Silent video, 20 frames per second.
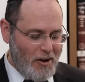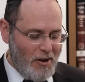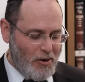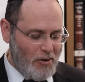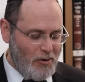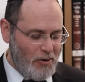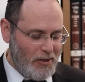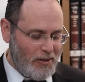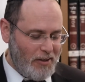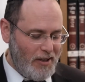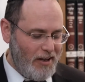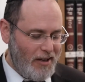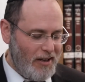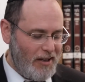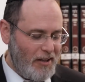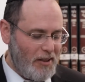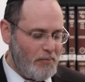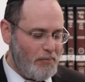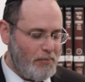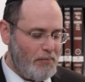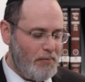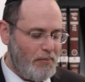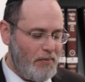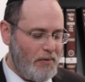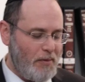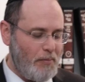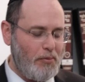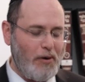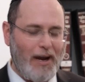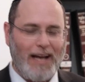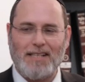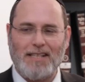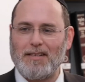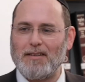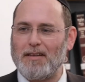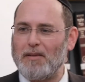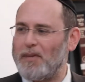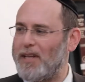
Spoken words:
called the Brisa de